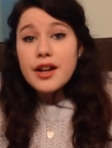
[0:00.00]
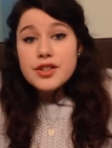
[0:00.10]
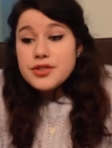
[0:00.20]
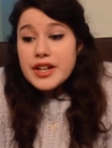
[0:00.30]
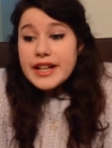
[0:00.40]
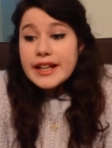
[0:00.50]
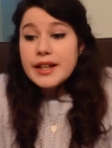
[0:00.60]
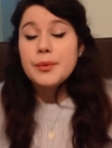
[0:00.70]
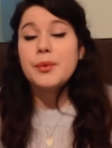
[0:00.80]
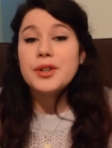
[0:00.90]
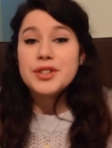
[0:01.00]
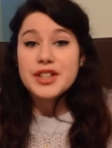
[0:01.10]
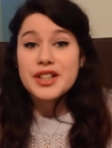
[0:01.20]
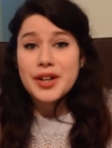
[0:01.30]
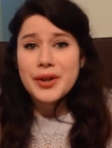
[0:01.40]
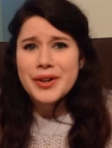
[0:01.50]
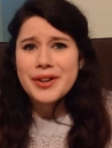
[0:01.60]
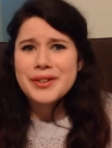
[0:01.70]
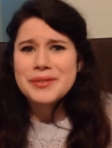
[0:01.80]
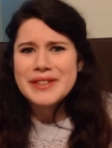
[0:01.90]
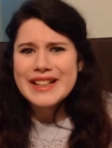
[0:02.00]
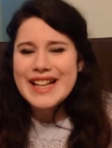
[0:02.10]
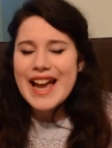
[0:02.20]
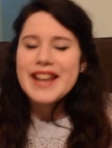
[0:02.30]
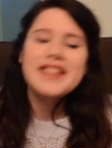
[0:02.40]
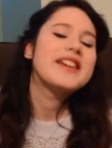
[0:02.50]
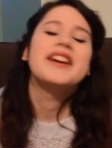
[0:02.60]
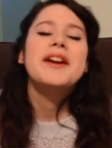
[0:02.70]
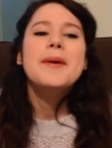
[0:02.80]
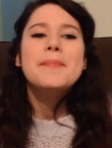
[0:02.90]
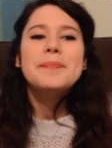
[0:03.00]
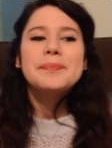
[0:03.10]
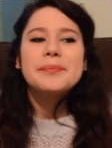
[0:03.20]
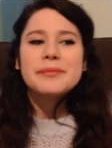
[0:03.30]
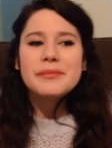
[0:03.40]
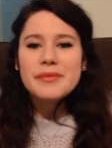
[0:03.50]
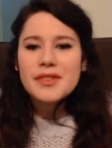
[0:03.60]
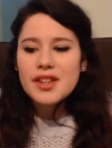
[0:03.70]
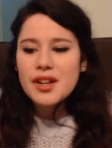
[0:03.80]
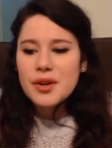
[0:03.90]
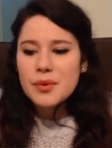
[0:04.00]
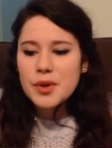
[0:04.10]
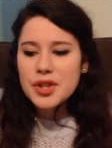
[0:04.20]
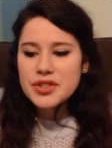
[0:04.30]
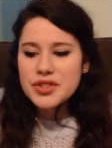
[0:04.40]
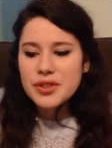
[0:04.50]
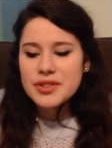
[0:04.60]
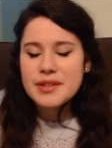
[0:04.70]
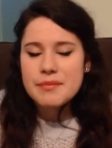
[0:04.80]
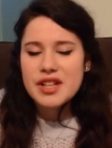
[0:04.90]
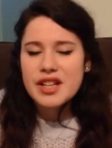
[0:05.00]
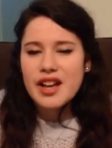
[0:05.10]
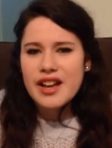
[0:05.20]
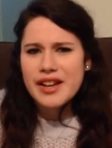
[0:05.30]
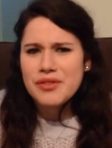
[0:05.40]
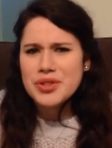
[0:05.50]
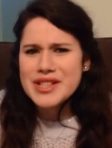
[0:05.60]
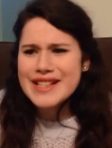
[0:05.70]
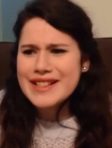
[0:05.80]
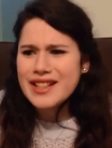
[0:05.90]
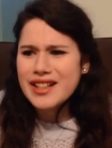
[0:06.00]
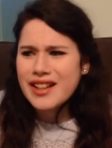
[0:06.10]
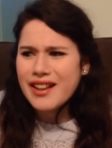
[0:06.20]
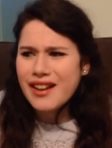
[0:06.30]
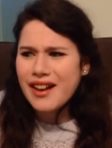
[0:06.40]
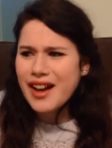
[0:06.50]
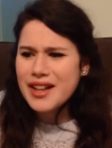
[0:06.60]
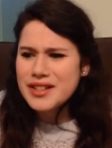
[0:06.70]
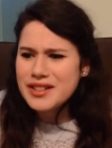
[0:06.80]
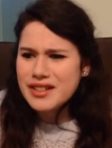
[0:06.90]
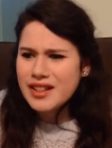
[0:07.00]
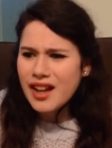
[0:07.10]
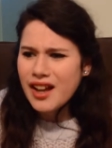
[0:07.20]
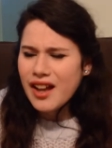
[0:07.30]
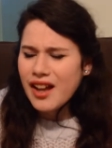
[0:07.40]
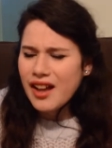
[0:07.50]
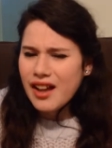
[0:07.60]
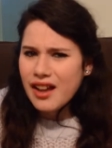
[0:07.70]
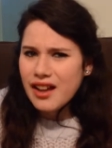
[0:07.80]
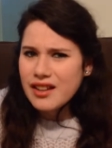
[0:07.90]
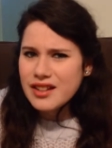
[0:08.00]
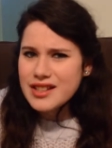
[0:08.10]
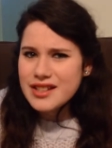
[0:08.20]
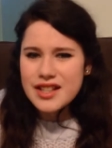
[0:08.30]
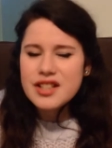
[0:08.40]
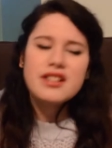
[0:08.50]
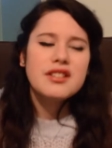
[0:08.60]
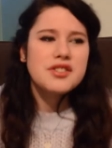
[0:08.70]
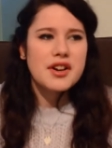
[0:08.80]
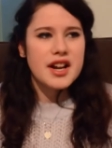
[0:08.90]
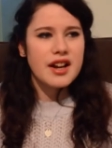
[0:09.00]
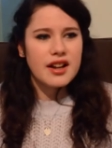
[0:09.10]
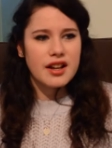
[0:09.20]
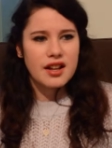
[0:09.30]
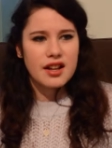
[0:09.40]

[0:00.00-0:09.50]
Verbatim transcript: Drinking water or really anything was not something I ever did. I didn't drink